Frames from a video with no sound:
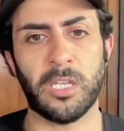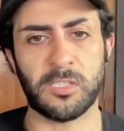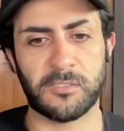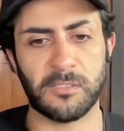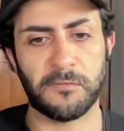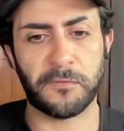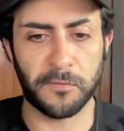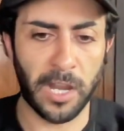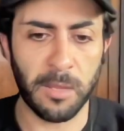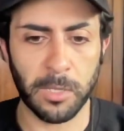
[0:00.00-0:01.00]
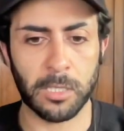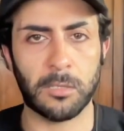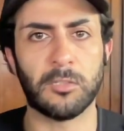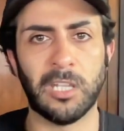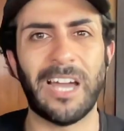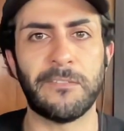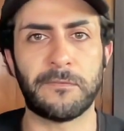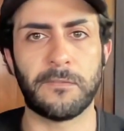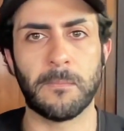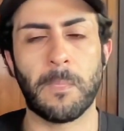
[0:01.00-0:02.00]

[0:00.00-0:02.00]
is framing life